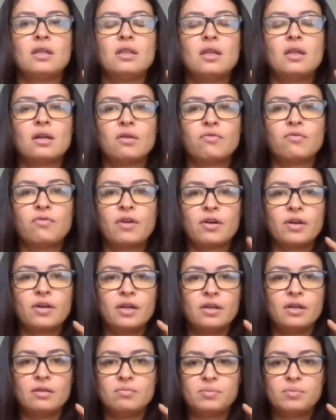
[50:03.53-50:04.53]
that are
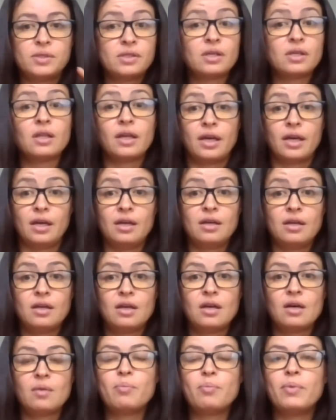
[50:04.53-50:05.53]
very silly,
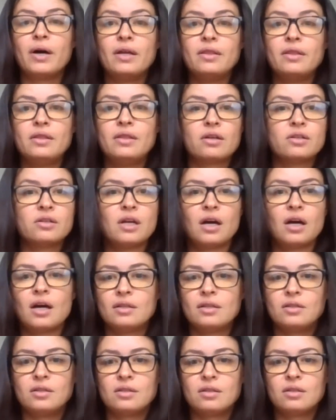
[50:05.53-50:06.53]
but they're
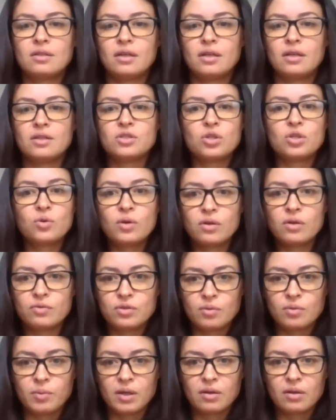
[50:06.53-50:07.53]
not intuitive
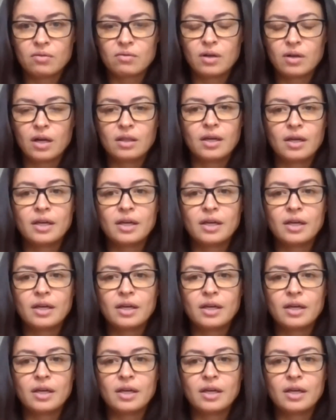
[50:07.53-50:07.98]
to me, right?